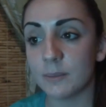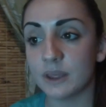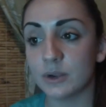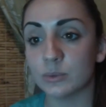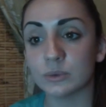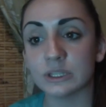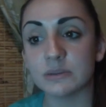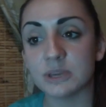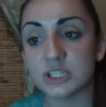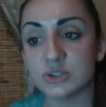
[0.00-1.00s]
It
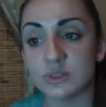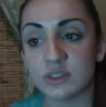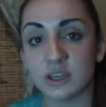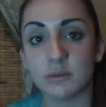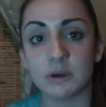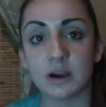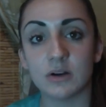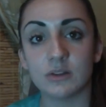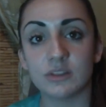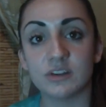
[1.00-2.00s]
really makes you think
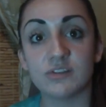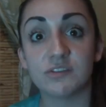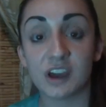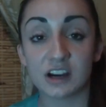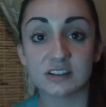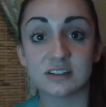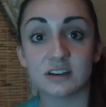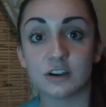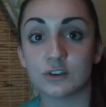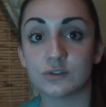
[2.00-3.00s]
about the effect
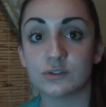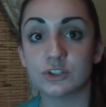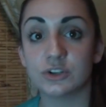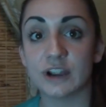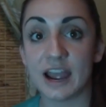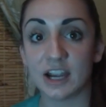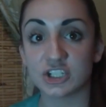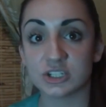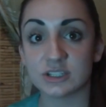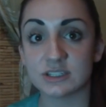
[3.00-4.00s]
of your
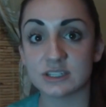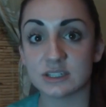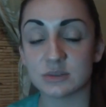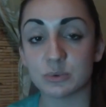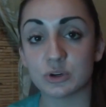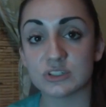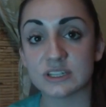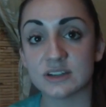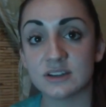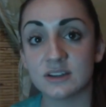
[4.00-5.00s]
actions as a
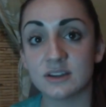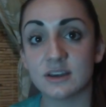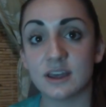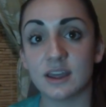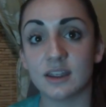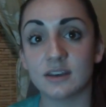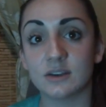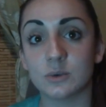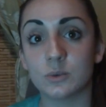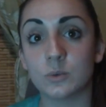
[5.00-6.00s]
person
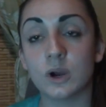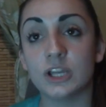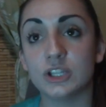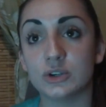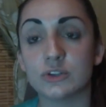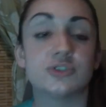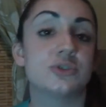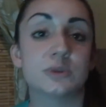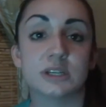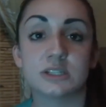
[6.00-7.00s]
and what you're
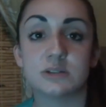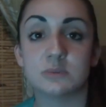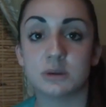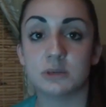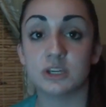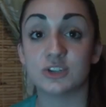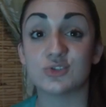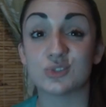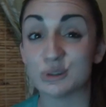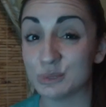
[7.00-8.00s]
doing to maybe
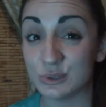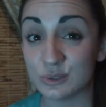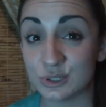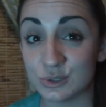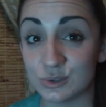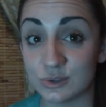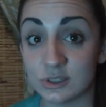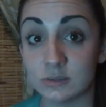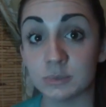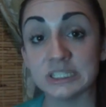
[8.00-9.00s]
contribute to the
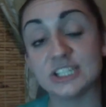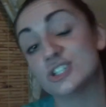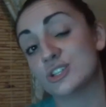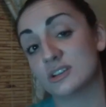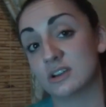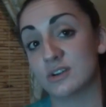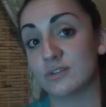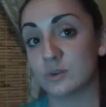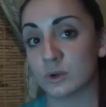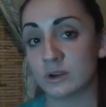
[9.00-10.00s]
depletion
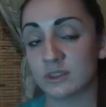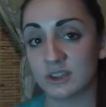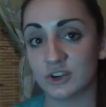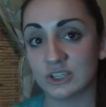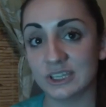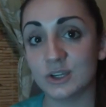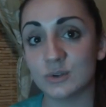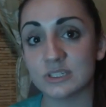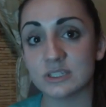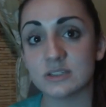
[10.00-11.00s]
of their
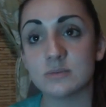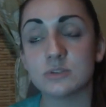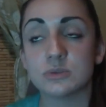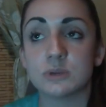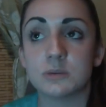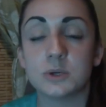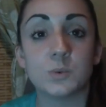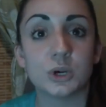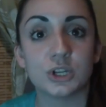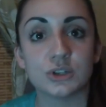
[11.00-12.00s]
ecosystems, or maybe
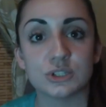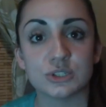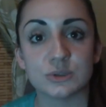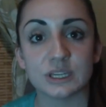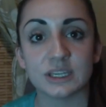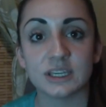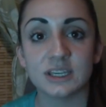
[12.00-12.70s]
what you're doing